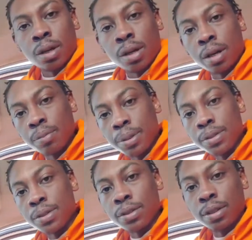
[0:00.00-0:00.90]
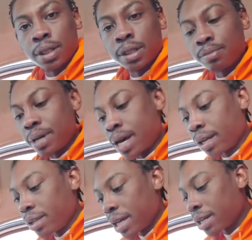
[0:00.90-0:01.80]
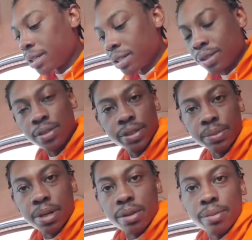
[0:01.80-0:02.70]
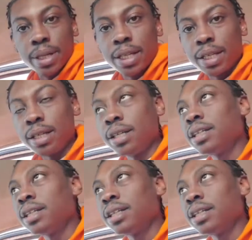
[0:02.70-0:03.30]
Alright, peace to y'all. I'm back. You gotta excuse your brother, man.